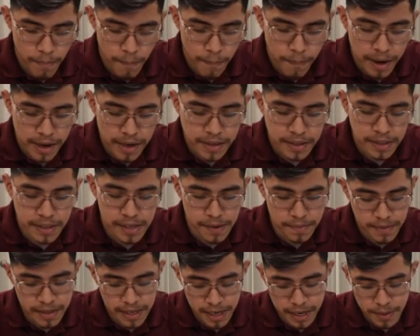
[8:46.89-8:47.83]
but
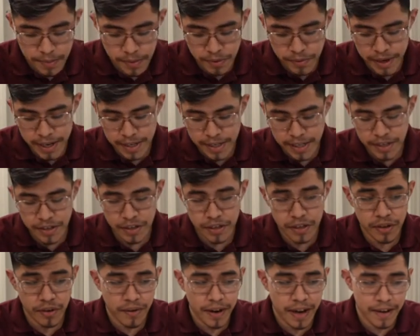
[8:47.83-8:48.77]
sometimes reindeers
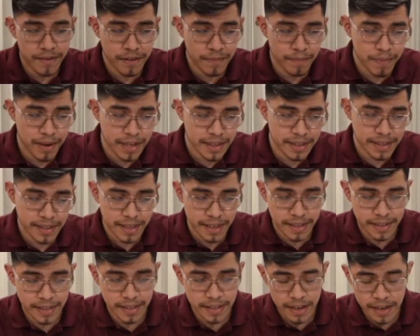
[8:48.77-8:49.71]
don't have the best
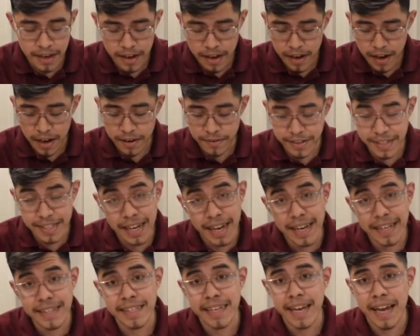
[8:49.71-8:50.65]
sense of
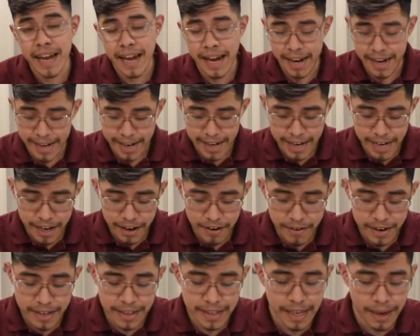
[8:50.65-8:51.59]
sight and
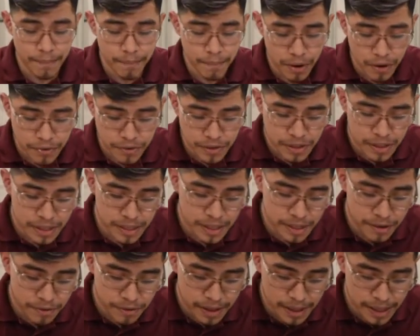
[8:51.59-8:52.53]
hearing. They mostly
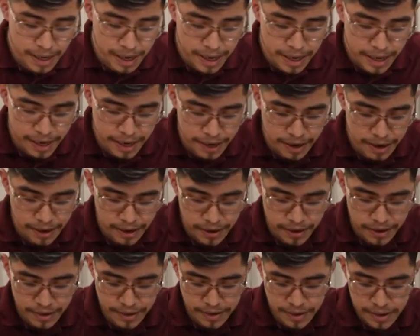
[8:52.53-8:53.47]
rely
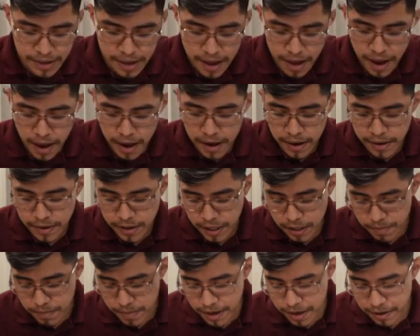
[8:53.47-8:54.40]
on
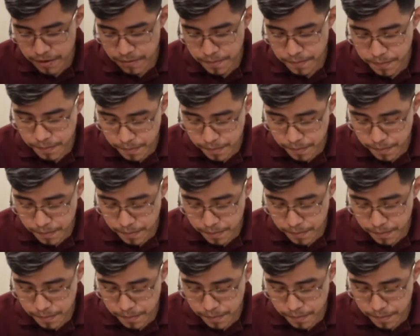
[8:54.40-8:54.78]
smell.